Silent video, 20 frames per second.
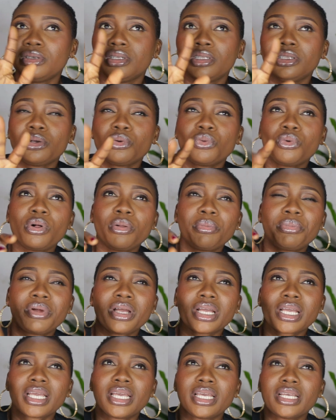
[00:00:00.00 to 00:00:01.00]
in the wall
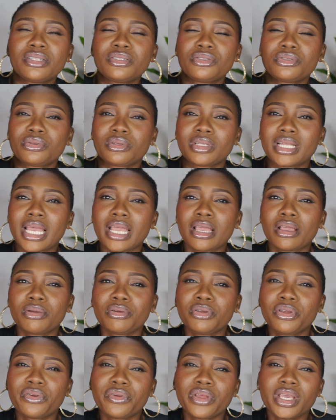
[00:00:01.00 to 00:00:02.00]
brackets to like
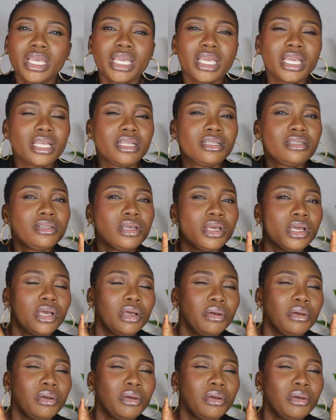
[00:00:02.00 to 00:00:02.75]
green,